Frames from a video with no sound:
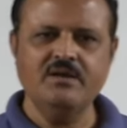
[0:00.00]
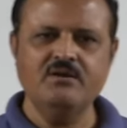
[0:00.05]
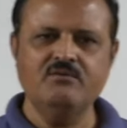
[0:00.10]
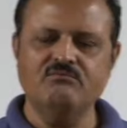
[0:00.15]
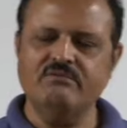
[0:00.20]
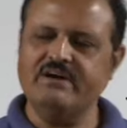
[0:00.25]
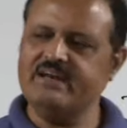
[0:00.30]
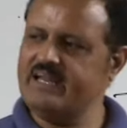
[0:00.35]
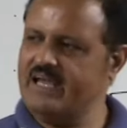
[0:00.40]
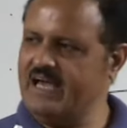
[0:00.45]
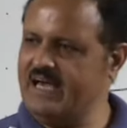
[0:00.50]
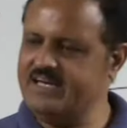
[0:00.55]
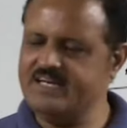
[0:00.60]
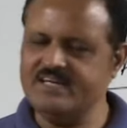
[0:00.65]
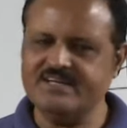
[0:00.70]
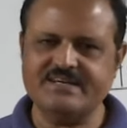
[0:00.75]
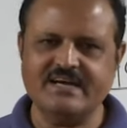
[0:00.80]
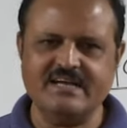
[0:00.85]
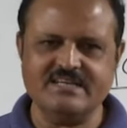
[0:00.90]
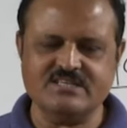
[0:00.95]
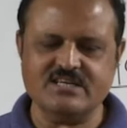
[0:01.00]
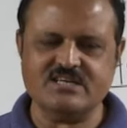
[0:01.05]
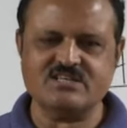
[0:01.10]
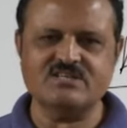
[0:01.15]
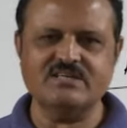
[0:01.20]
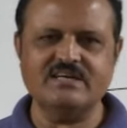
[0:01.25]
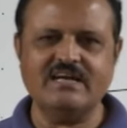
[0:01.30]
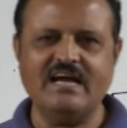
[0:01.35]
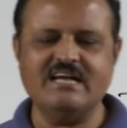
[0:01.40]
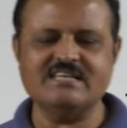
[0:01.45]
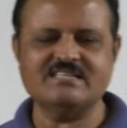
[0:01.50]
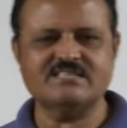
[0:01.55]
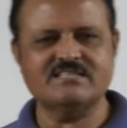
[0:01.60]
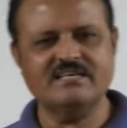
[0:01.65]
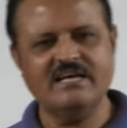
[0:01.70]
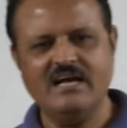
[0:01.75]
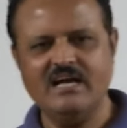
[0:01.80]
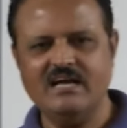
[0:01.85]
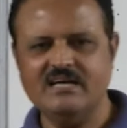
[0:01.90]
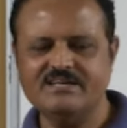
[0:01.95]
When any transaction has
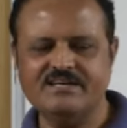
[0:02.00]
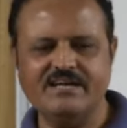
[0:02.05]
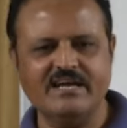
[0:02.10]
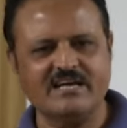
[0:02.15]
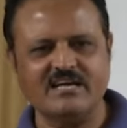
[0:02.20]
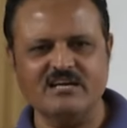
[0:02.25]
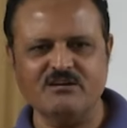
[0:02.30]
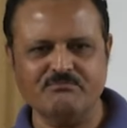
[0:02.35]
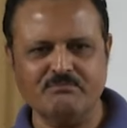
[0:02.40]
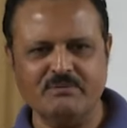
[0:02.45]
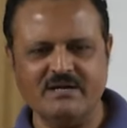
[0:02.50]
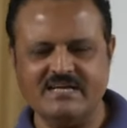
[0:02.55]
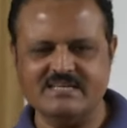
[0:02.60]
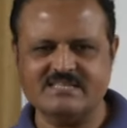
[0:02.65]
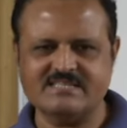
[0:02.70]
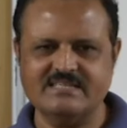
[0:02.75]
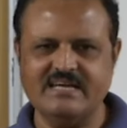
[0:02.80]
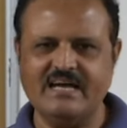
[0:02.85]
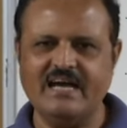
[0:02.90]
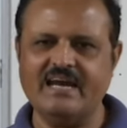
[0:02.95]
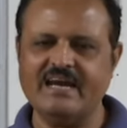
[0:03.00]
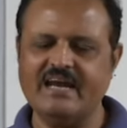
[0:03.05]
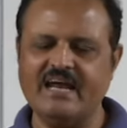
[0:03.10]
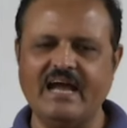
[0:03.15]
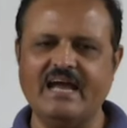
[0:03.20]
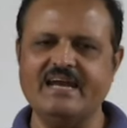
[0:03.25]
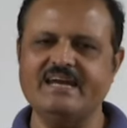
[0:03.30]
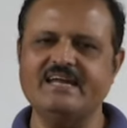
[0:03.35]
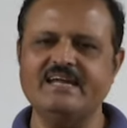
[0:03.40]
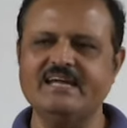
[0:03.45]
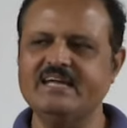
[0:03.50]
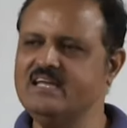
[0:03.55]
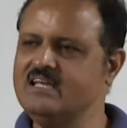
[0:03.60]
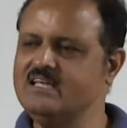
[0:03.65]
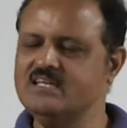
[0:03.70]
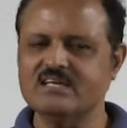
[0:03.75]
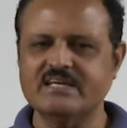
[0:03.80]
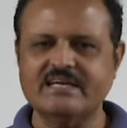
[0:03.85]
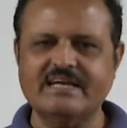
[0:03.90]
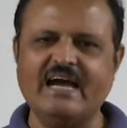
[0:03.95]
taken place and any
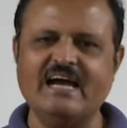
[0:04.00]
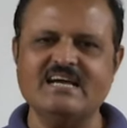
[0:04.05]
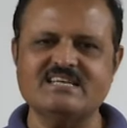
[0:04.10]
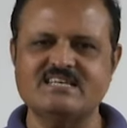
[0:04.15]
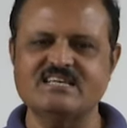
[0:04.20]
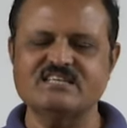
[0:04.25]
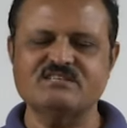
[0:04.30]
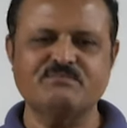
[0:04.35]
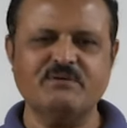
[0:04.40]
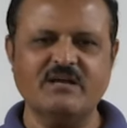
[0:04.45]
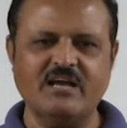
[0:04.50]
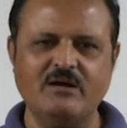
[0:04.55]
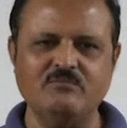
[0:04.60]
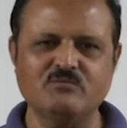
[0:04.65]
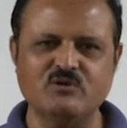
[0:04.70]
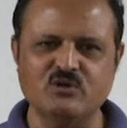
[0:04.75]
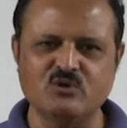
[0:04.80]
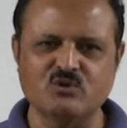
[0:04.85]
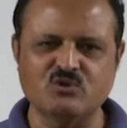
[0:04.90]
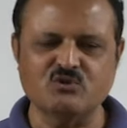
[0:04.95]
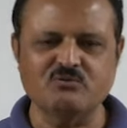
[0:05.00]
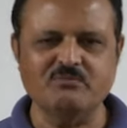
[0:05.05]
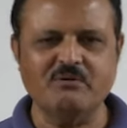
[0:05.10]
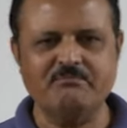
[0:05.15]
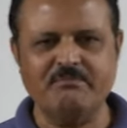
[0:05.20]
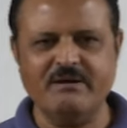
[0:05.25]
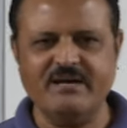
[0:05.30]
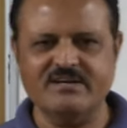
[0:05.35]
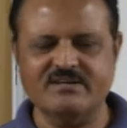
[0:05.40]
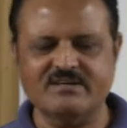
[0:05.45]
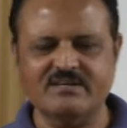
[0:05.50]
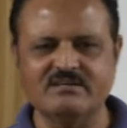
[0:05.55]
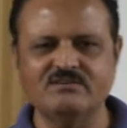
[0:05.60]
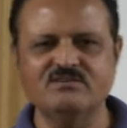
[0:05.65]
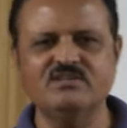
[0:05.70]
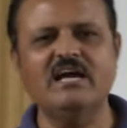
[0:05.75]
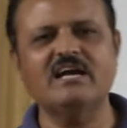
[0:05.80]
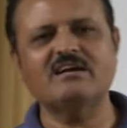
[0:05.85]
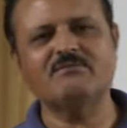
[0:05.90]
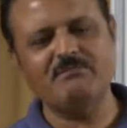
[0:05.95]
cash has become due to be paid,
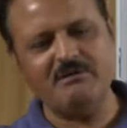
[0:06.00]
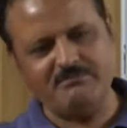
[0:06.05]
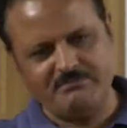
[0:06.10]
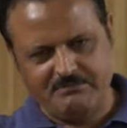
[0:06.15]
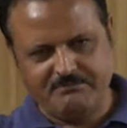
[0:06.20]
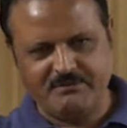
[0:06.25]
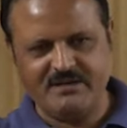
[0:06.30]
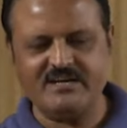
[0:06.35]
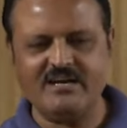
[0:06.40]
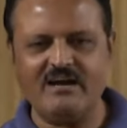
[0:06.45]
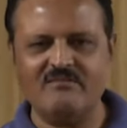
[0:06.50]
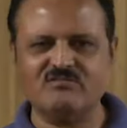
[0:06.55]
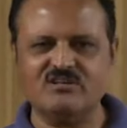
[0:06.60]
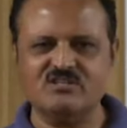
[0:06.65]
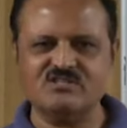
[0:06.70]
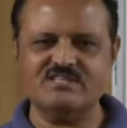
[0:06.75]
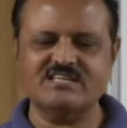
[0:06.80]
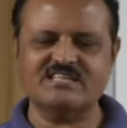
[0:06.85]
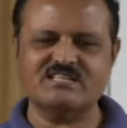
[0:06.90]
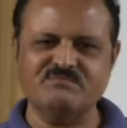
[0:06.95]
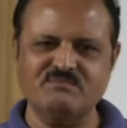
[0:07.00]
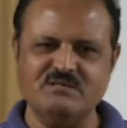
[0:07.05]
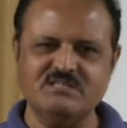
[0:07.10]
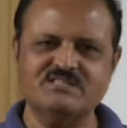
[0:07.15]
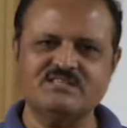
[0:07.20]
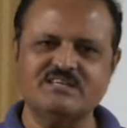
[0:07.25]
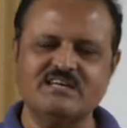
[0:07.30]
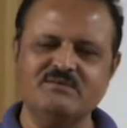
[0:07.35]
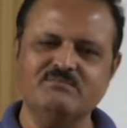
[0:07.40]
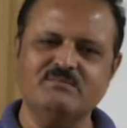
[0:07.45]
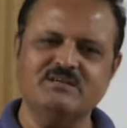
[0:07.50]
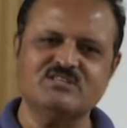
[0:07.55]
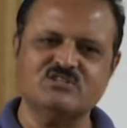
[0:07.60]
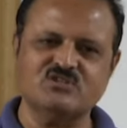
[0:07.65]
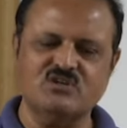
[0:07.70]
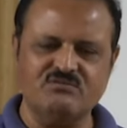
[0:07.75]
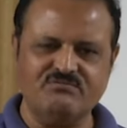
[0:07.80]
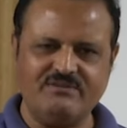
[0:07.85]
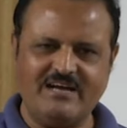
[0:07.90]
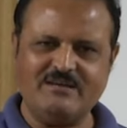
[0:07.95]
that may be paid after 6 months, 3 months
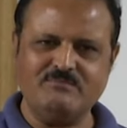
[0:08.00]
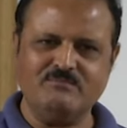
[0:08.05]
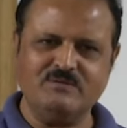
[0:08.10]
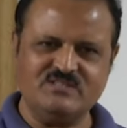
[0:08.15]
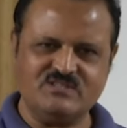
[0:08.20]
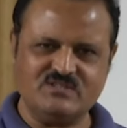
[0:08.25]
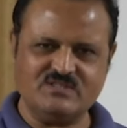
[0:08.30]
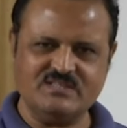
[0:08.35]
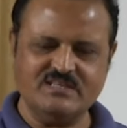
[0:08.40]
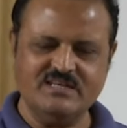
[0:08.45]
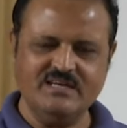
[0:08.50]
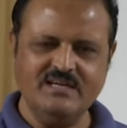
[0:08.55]
or 5 months,